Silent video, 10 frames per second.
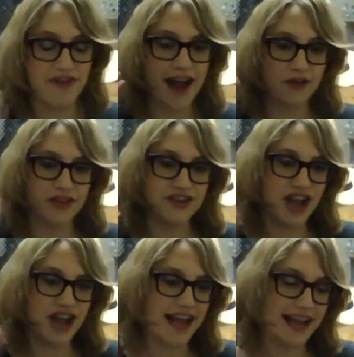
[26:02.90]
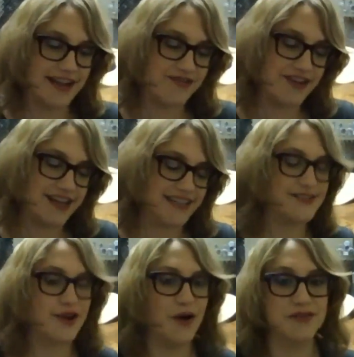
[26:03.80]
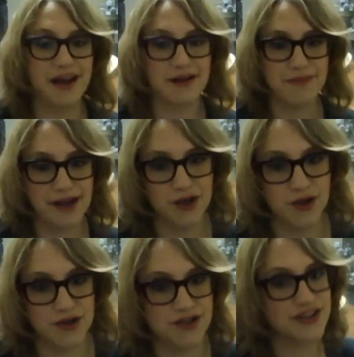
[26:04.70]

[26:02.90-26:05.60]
I'm gonna fire the Jade Egg Infinity Stones out of my cooch,